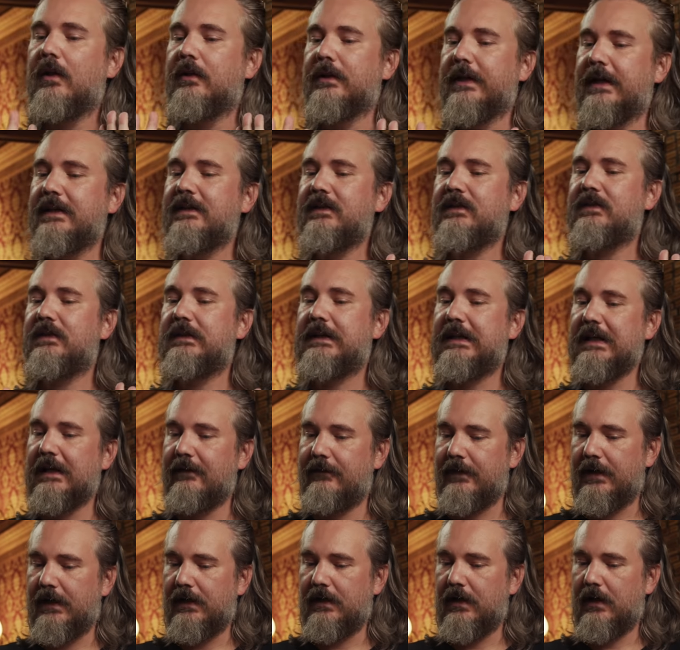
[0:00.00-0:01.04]
Let's
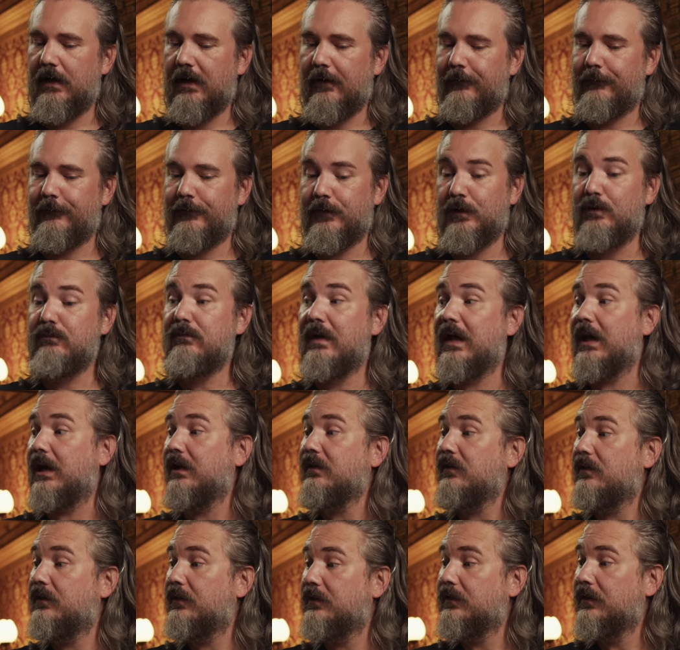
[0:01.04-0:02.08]
give it a few
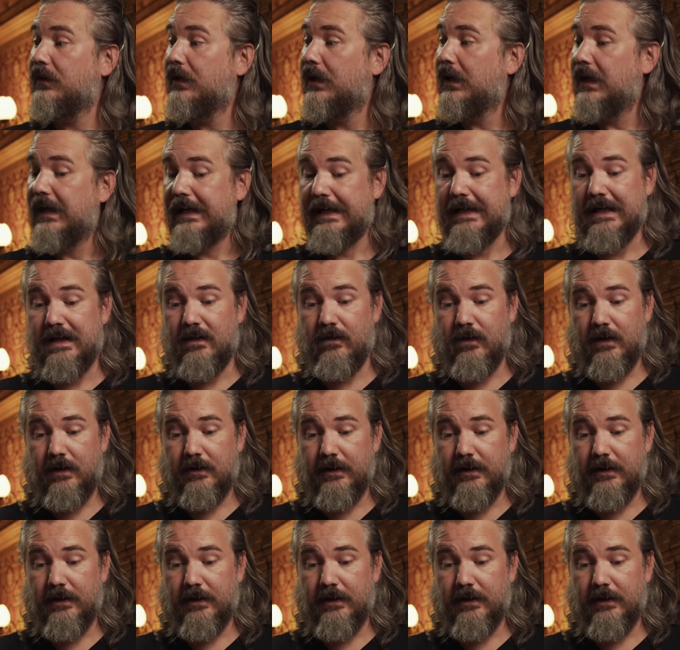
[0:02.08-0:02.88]
minutes in the